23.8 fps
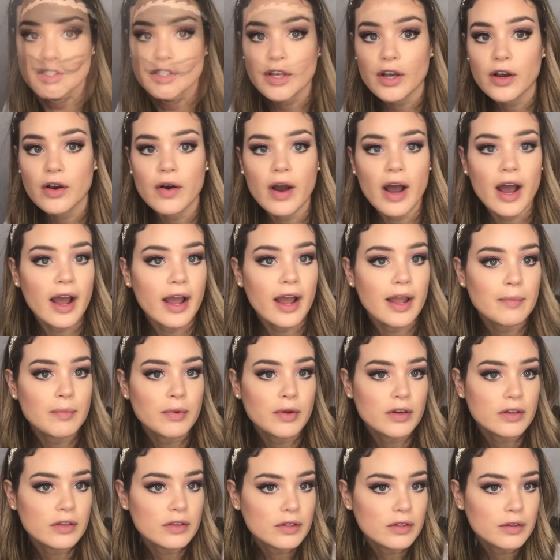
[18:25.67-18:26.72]
So I
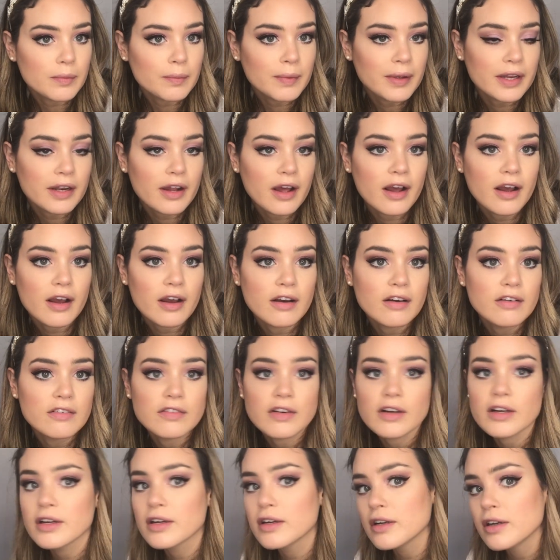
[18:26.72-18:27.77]
put a little bit of
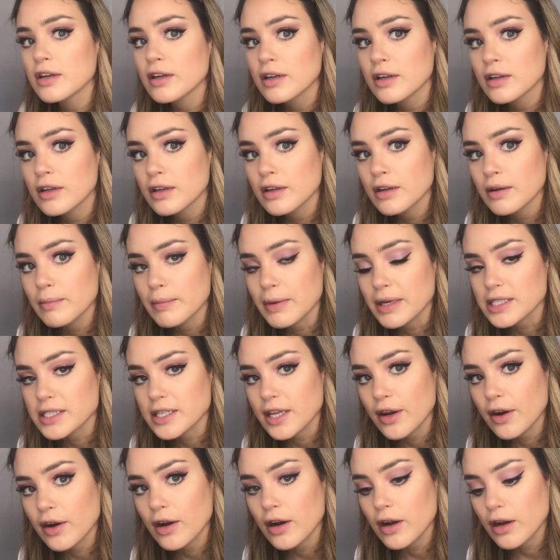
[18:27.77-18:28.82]

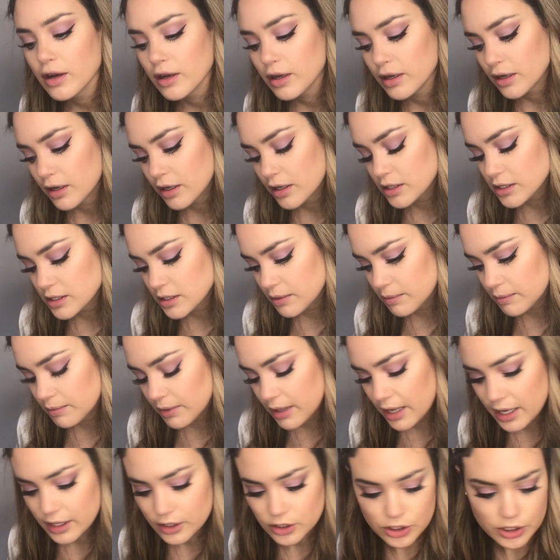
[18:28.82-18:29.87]
mascara on and some
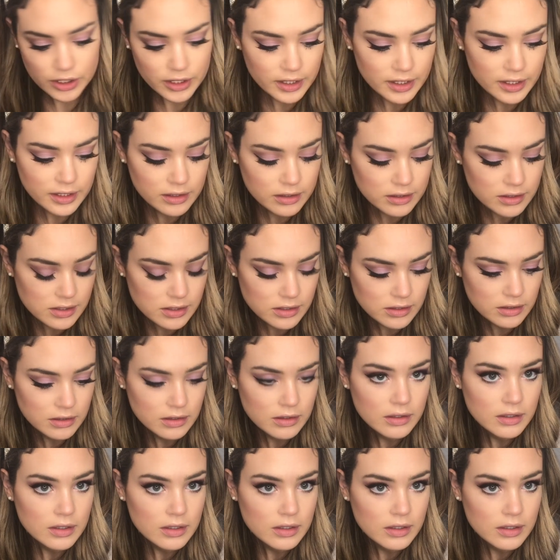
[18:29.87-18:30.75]
lashes.